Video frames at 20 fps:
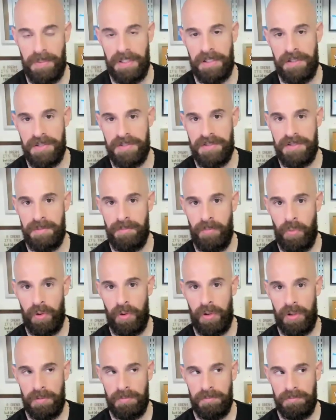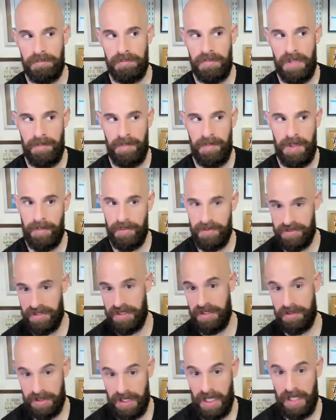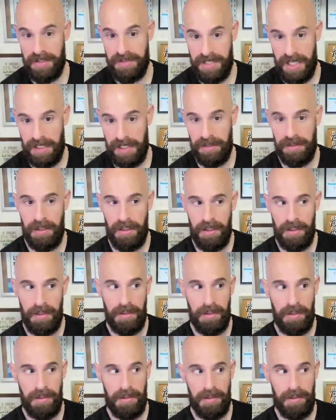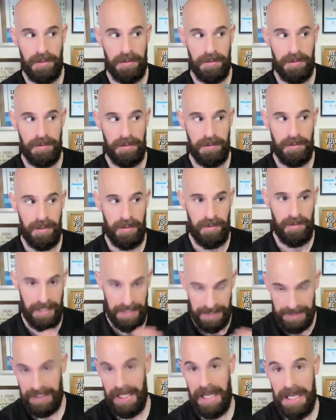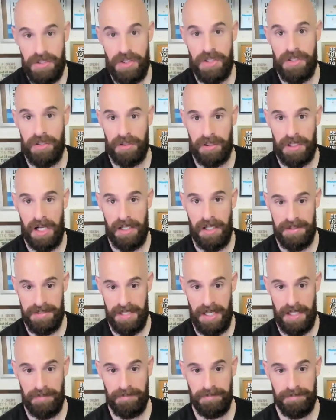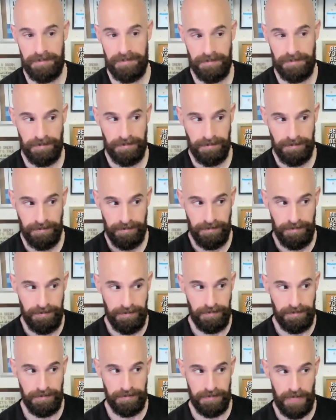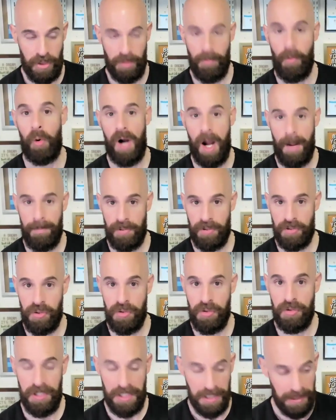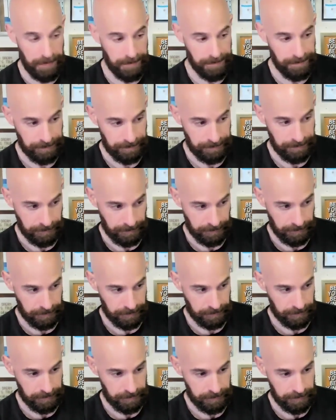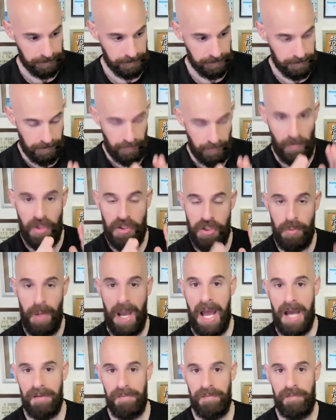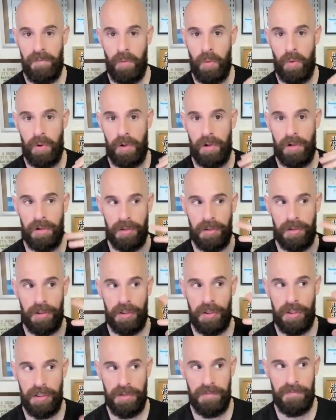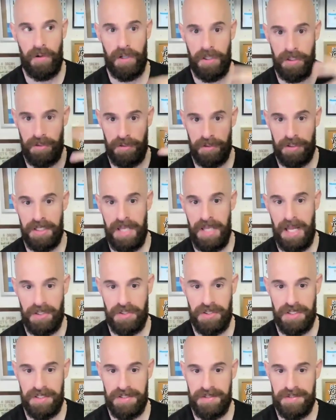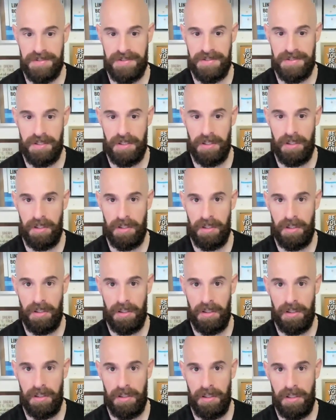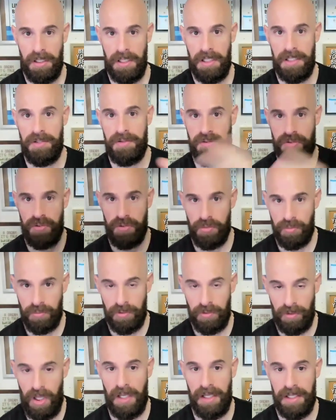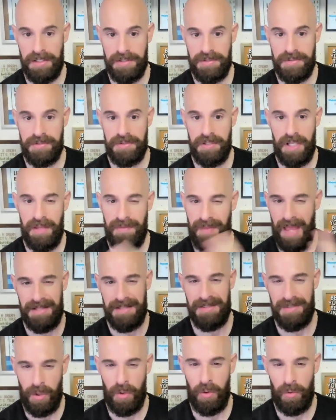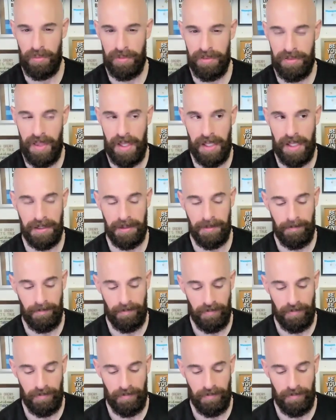because the more that people see your content, that engage in your content, the more opportunity you have for converting your connections into clients. And that's the whole thing.